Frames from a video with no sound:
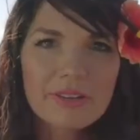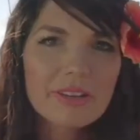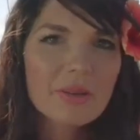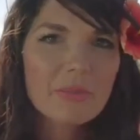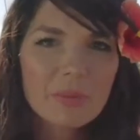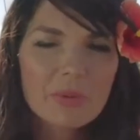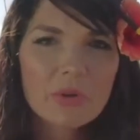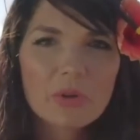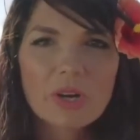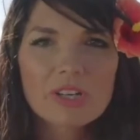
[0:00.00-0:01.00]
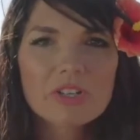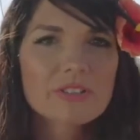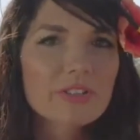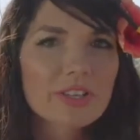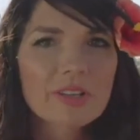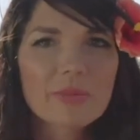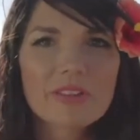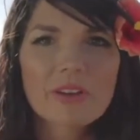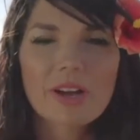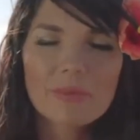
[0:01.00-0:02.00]
people who are just looking to be their
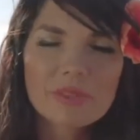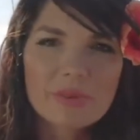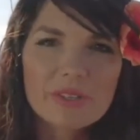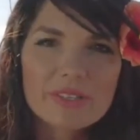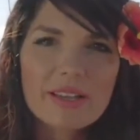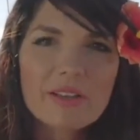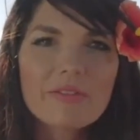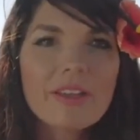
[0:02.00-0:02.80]
optimal self.